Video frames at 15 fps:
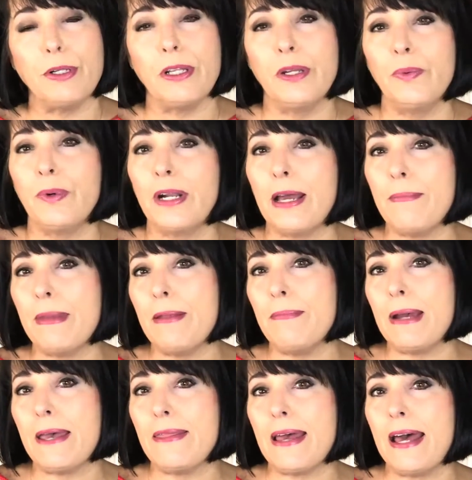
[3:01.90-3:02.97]
and what I mean
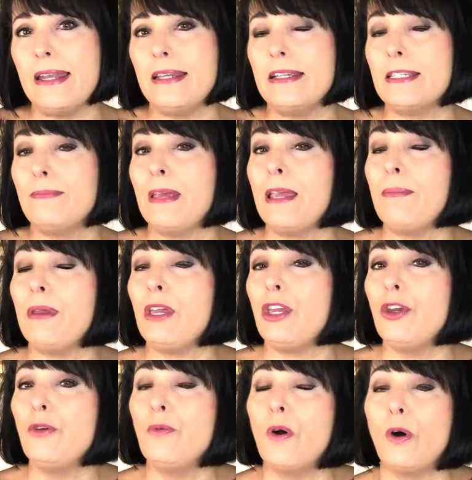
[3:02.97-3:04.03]
by that is maybe
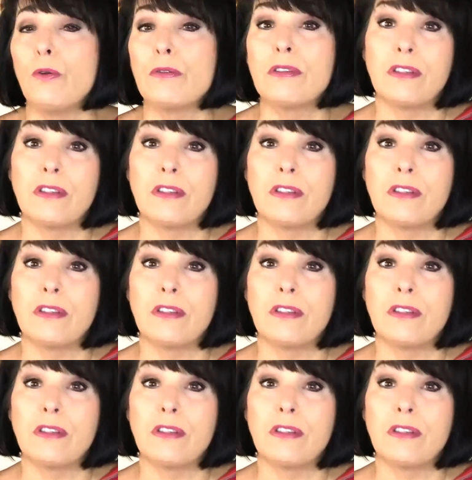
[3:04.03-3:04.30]
you hold